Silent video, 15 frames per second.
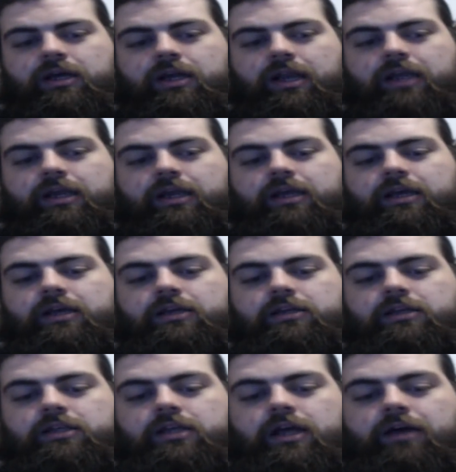Like,
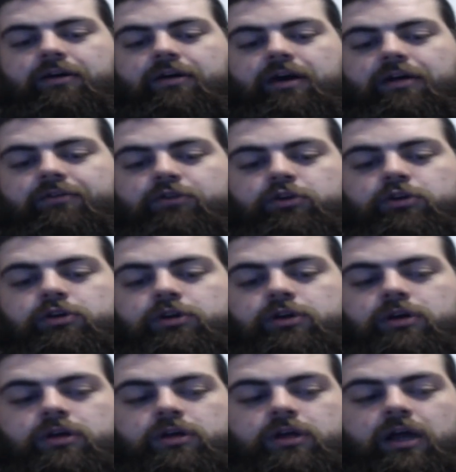if you
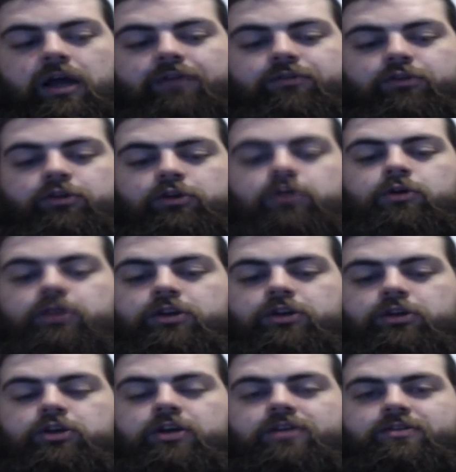go in and
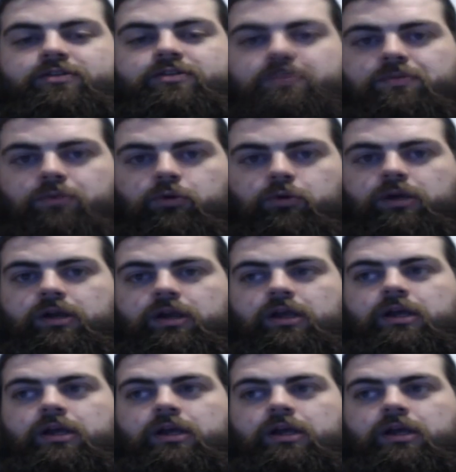you get someone support,